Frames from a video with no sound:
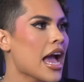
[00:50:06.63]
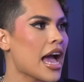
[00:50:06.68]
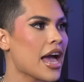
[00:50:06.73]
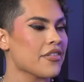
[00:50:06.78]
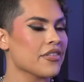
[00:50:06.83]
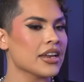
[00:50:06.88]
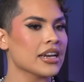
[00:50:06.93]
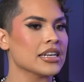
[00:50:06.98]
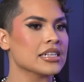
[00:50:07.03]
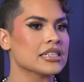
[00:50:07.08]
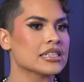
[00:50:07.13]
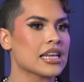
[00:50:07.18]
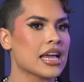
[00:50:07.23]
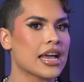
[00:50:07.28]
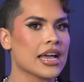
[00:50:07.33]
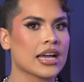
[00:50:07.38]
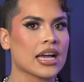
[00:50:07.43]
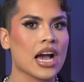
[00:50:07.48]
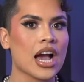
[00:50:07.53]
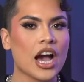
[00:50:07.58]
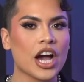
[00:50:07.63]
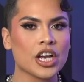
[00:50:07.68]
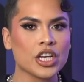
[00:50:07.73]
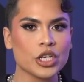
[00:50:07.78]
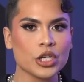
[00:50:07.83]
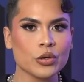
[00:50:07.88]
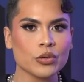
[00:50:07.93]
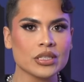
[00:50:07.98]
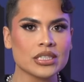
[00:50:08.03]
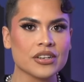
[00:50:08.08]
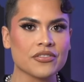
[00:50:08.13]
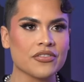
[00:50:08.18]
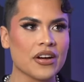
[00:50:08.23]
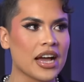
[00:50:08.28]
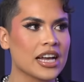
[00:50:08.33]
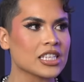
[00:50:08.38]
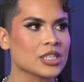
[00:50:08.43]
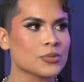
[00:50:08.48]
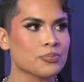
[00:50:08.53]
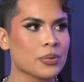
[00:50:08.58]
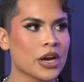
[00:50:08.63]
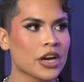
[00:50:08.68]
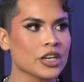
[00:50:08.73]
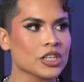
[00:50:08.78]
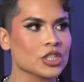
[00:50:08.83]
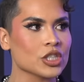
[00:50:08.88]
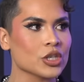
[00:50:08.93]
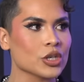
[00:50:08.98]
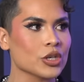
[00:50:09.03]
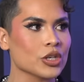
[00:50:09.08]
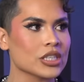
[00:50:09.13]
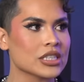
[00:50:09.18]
And then it's like a new device paired to your